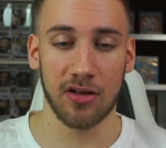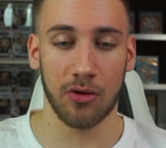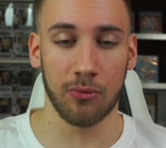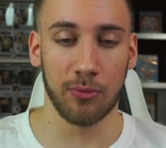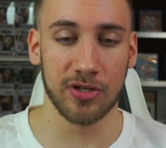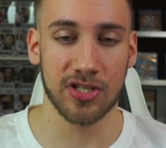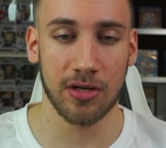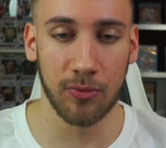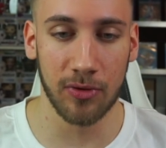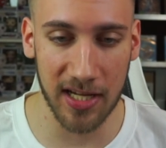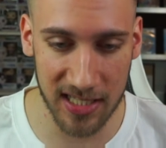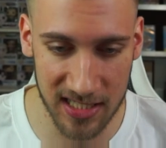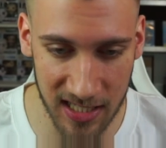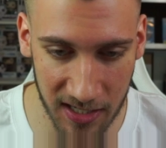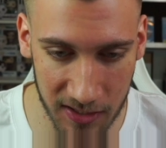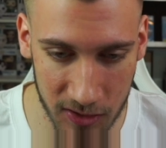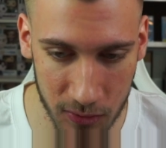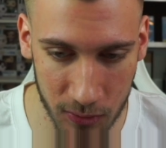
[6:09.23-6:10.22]
on which I'm really
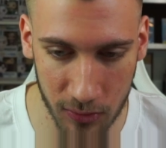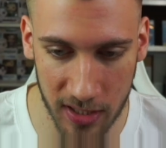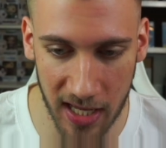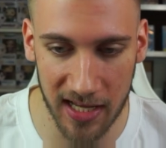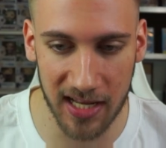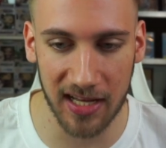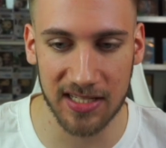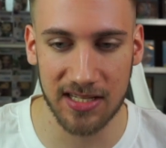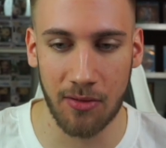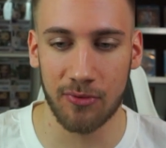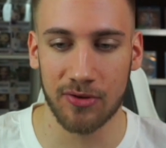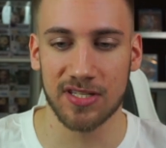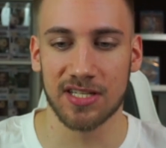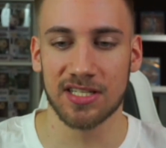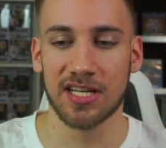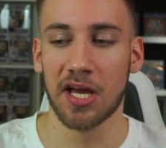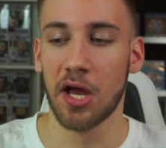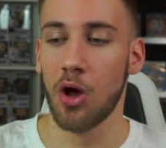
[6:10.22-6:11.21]
excited to. Okay guys, that was
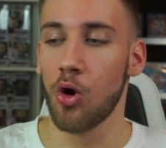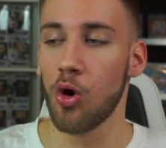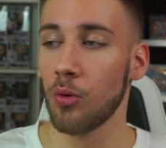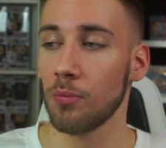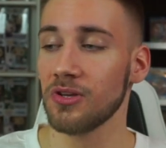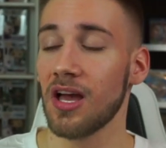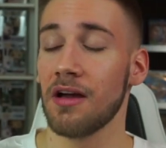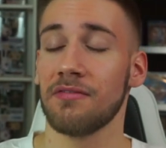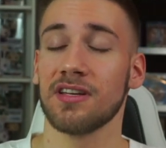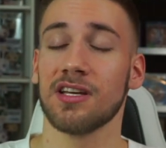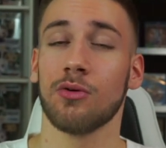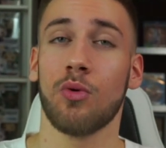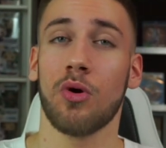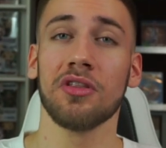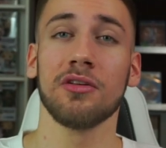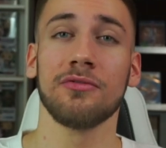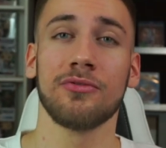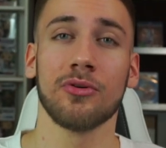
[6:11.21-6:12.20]
it. Hope you're having a
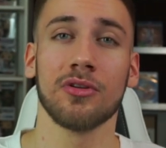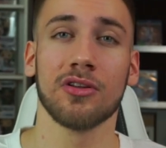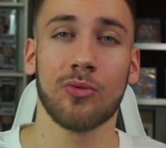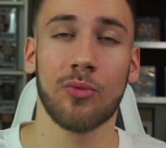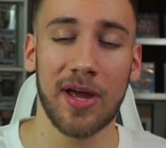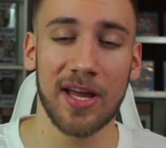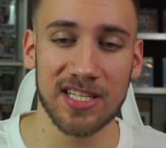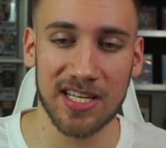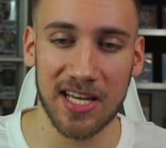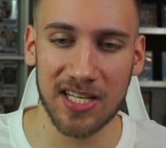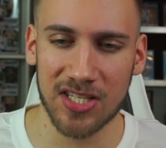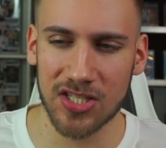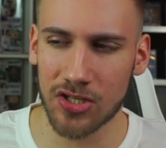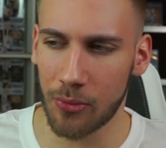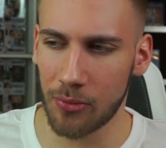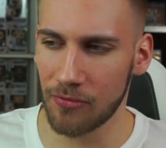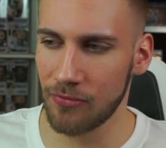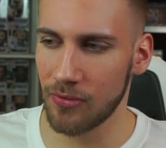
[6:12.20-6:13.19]
wonderful and great day.
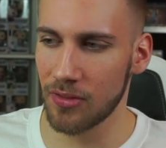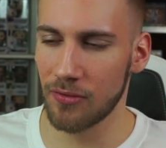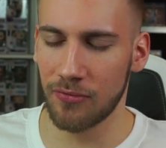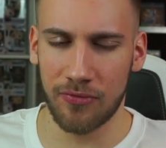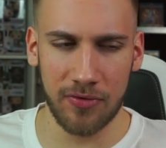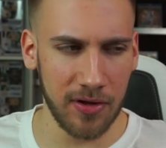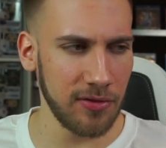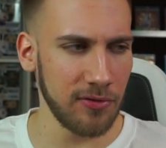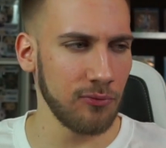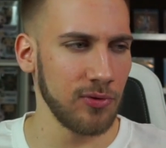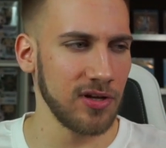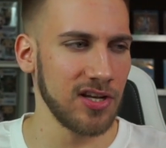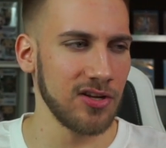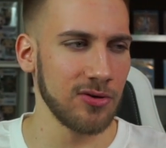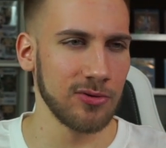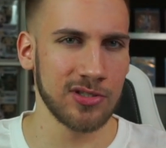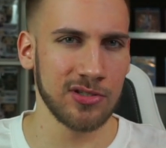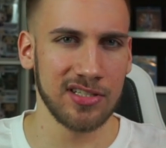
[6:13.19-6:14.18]
Sorry for the fifth
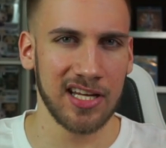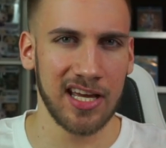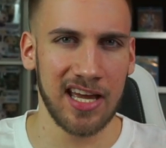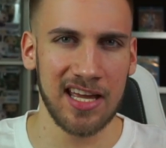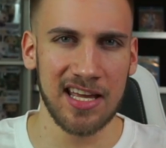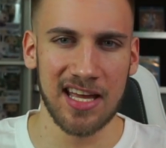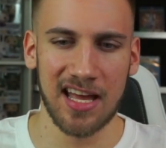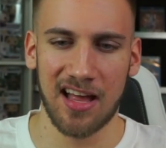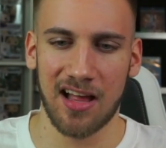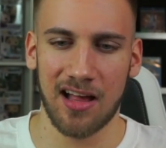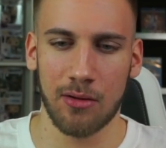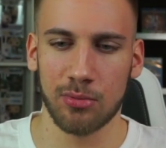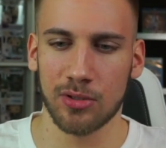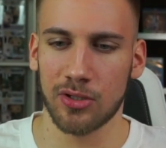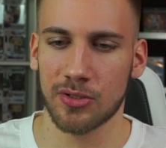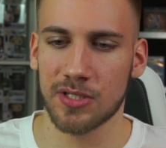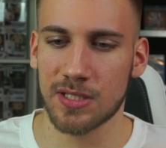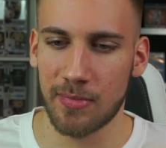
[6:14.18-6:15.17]
video today. I
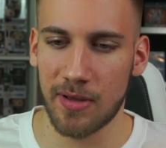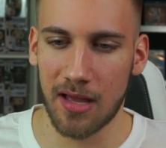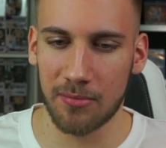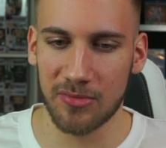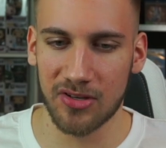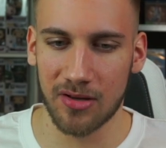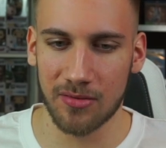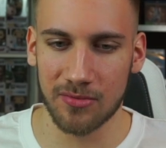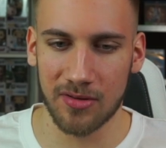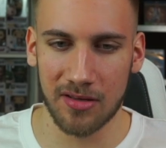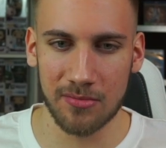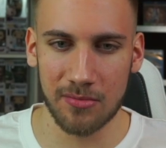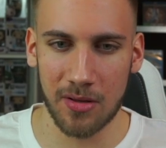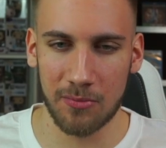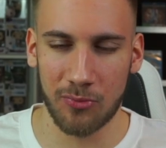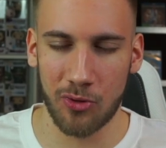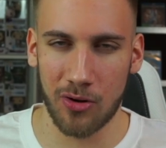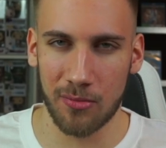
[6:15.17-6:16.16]
will not spam you,
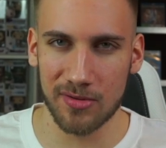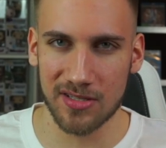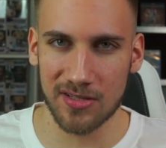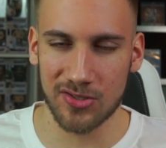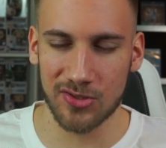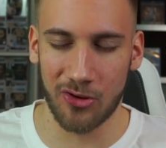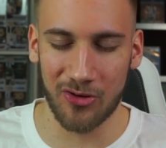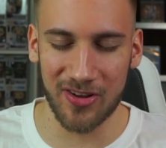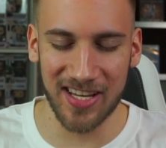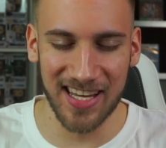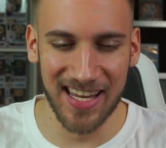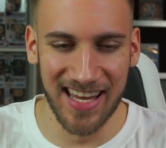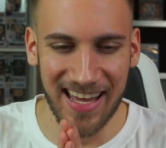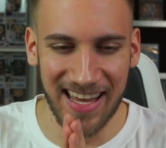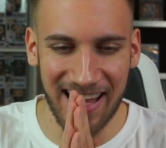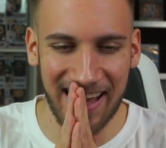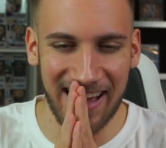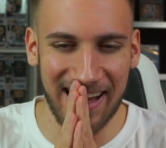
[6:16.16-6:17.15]
I promise, sorry.
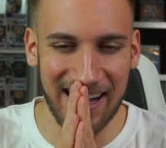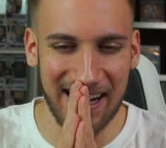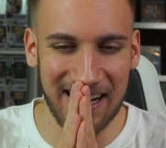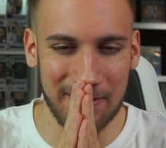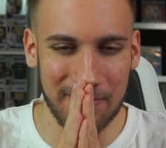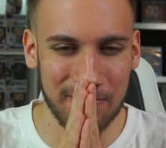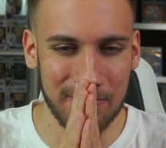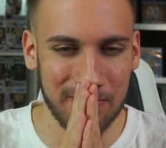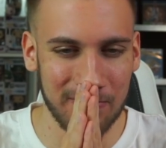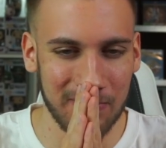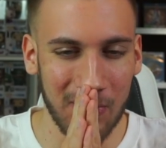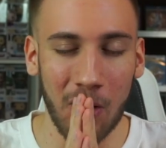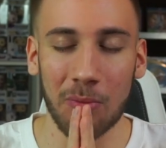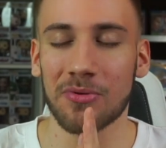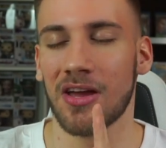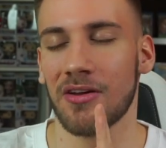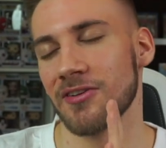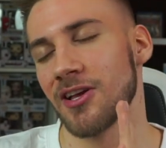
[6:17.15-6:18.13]

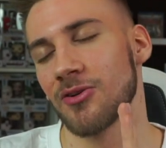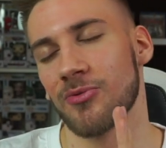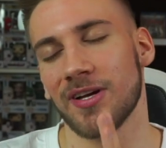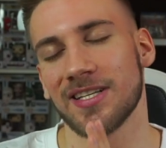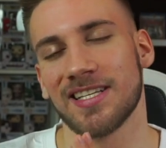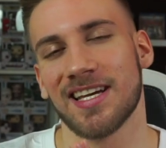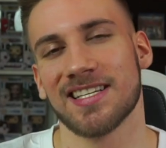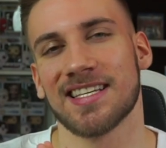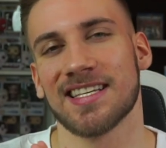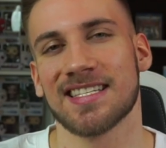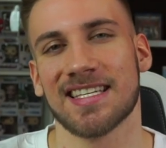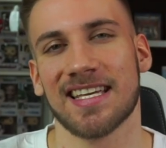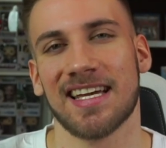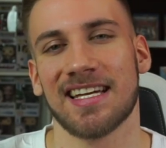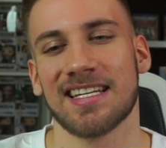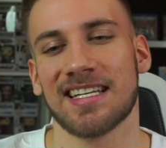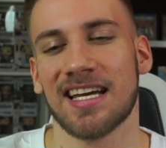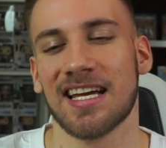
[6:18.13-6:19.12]
Hope you're having a great day, as I
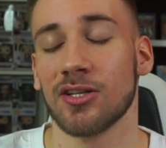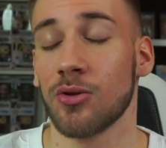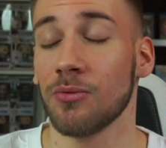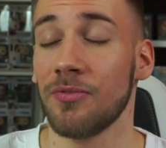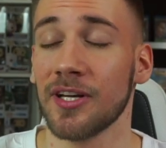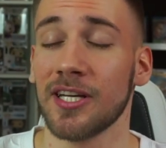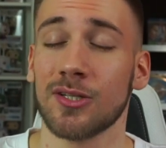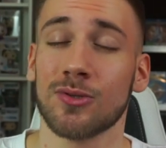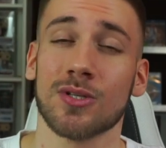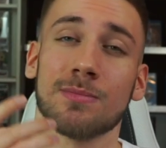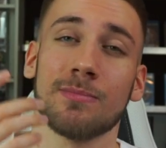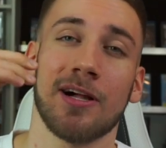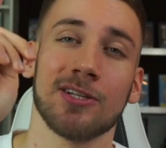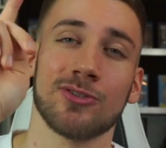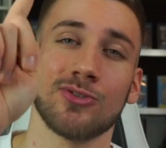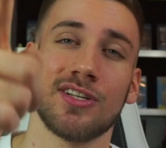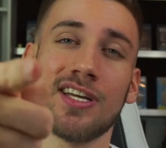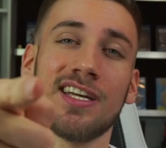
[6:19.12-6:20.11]
said. Don't forget to
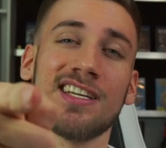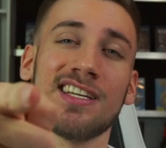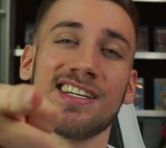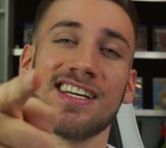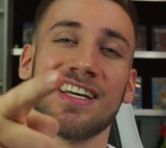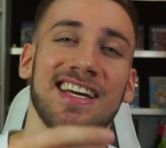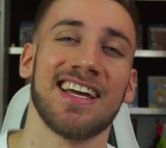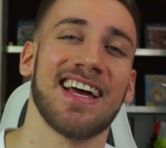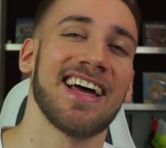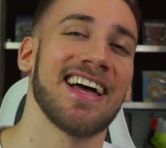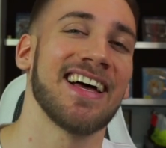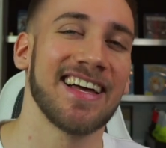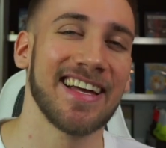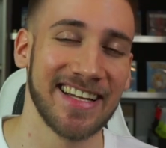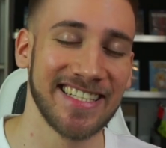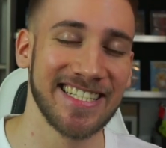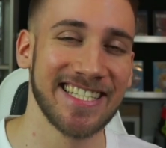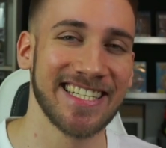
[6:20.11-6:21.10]
smile today,
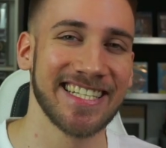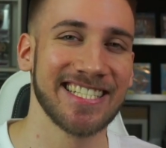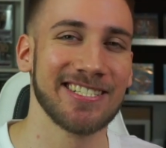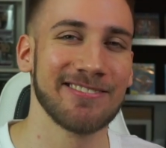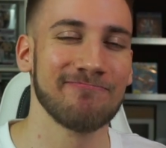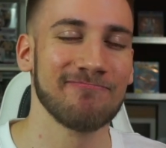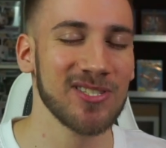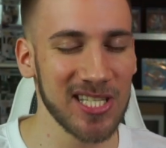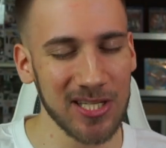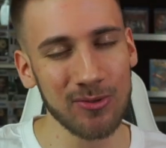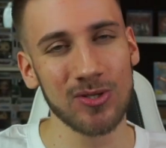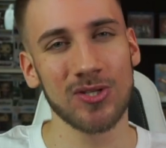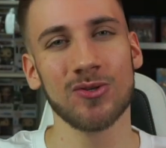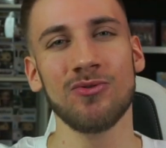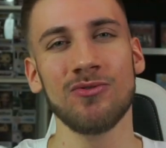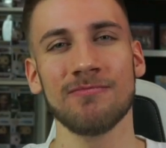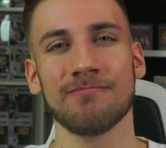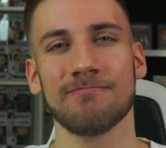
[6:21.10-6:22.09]
and see you
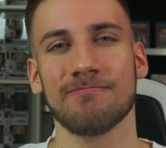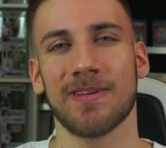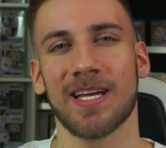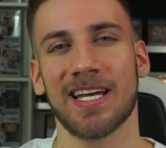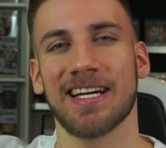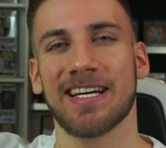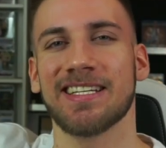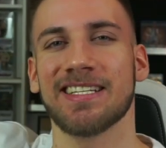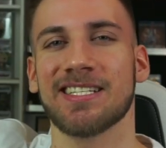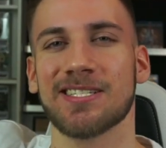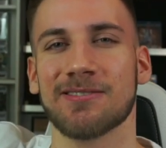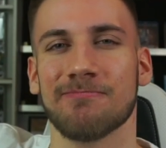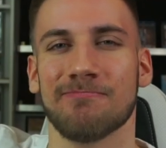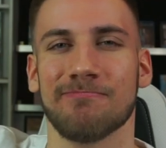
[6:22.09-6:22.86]
soon, and